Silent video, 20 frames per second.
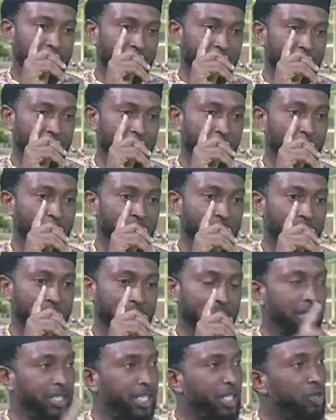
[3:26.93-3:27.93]
they
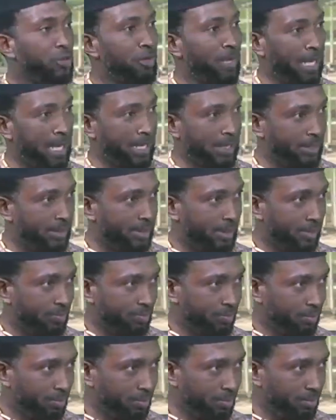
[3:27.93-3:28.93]
were dehumanized,
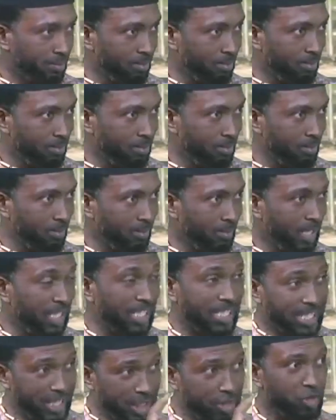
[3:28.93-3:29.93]

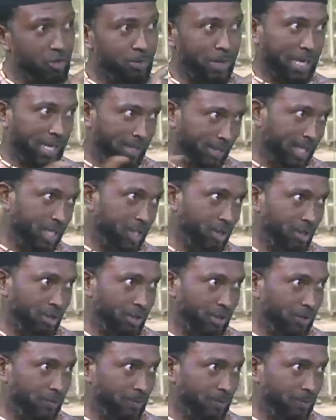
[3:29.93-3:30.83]
dehumanization.